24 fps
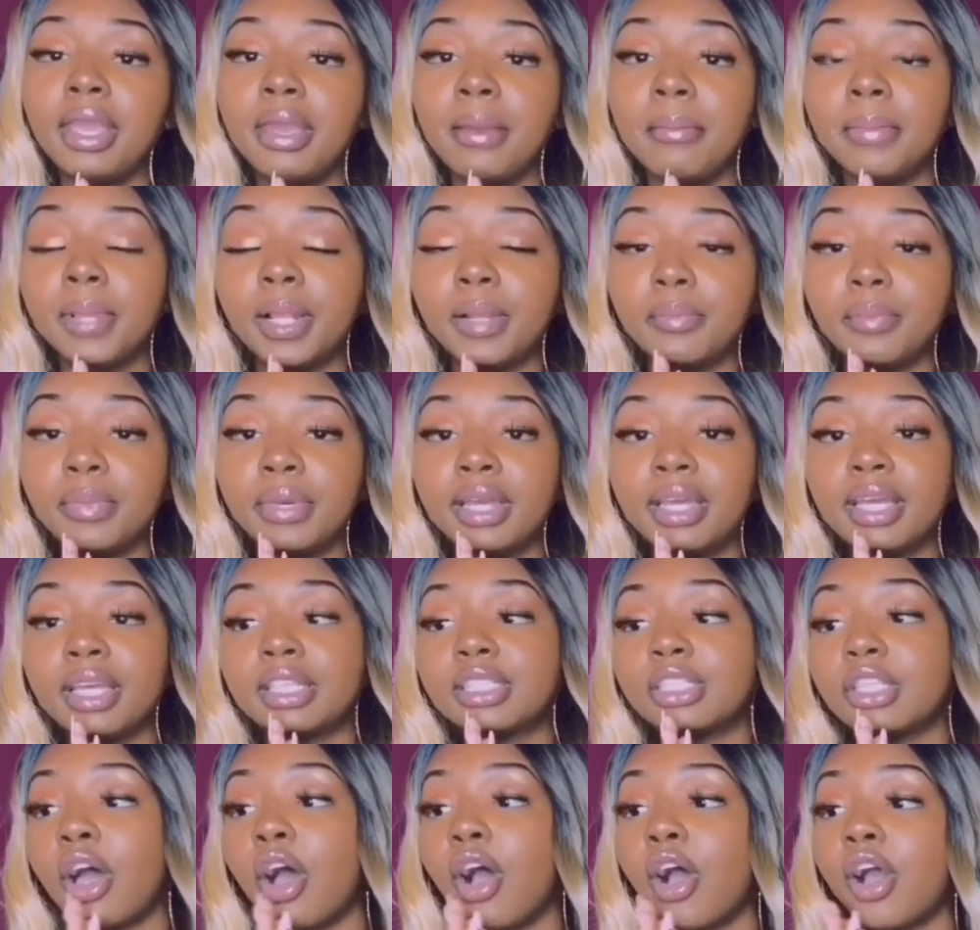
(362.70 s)
hair blend
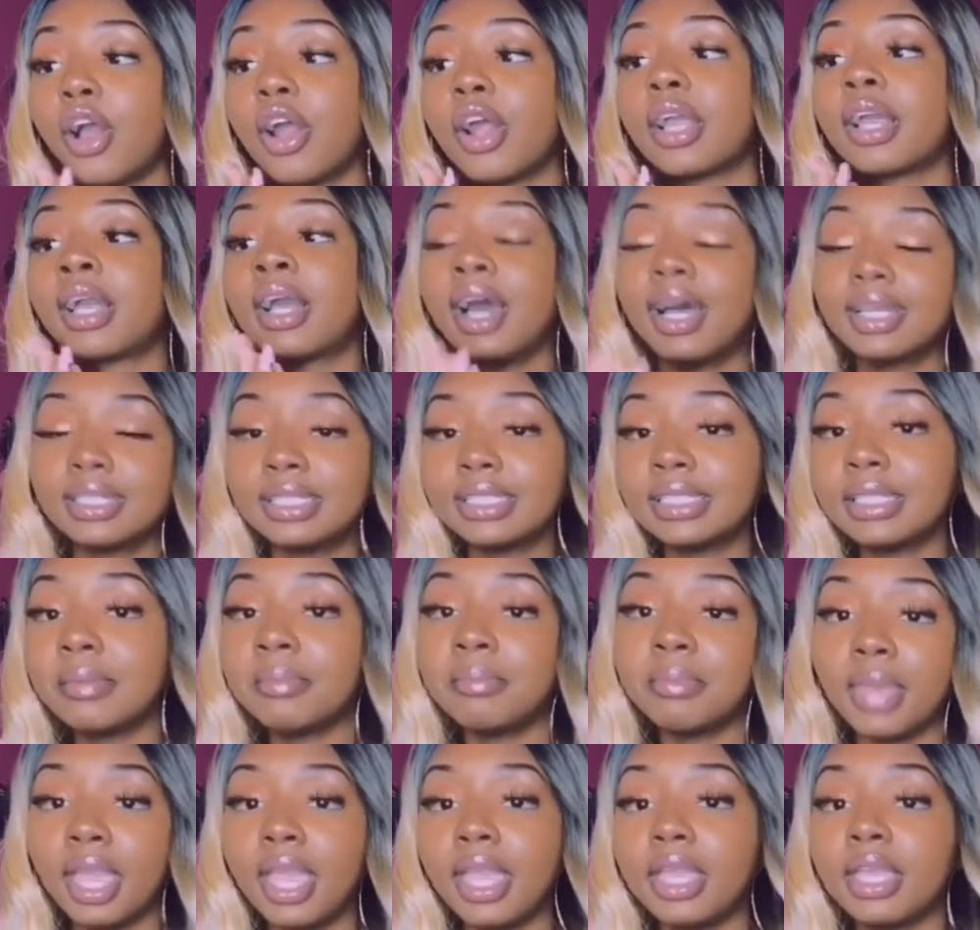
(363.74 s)
wigs are
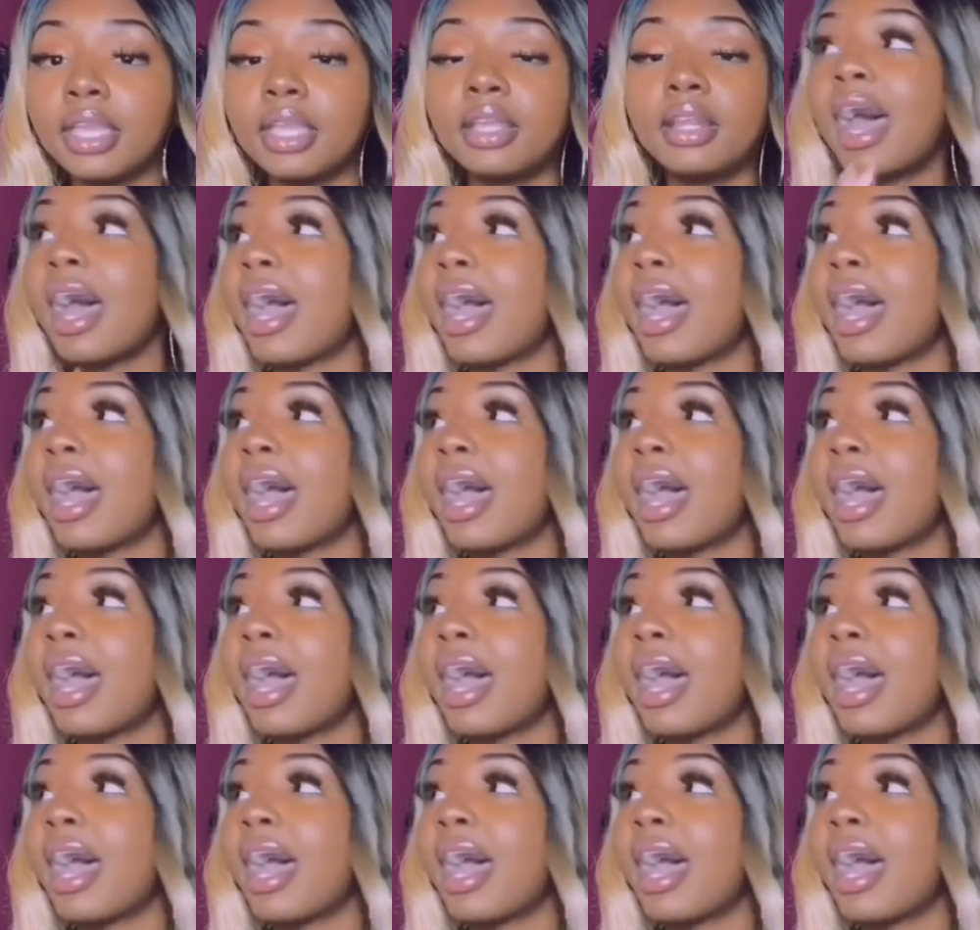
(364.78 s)
custom made.